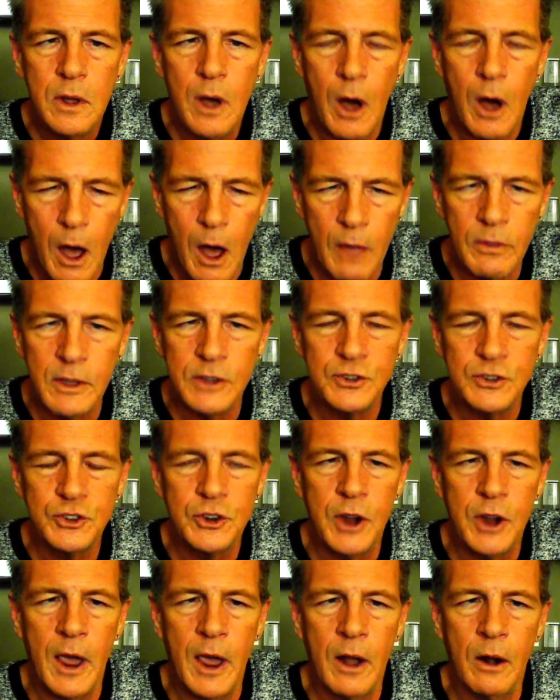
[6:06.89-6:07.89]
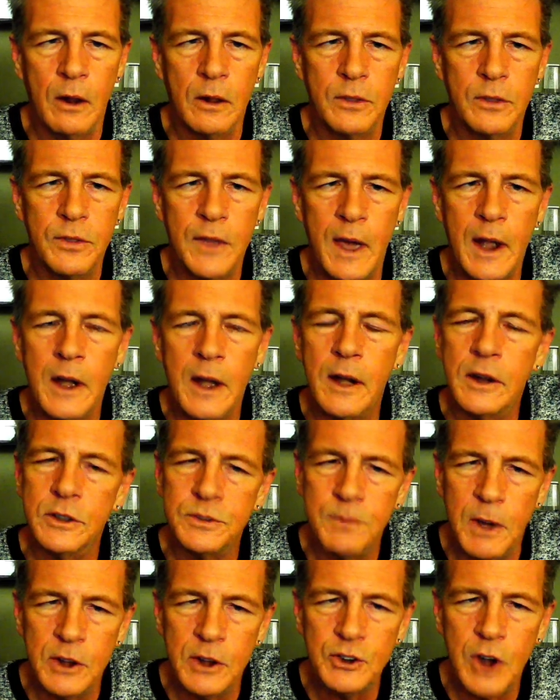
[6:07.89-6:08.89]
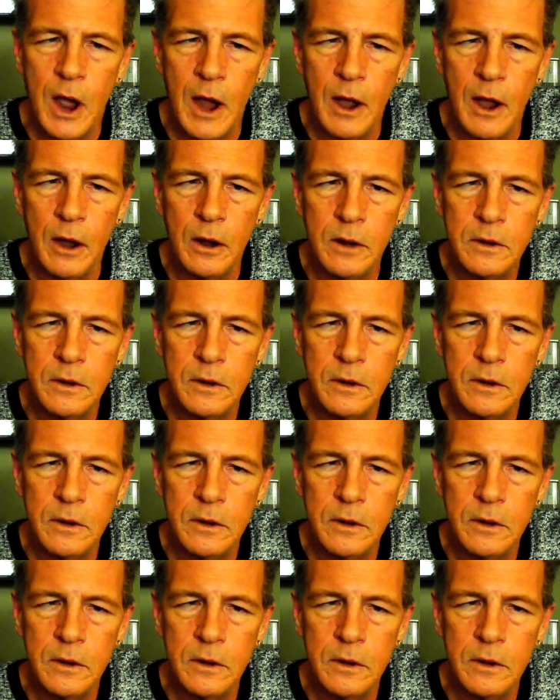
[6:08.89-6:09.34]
on this channel that it is much higher.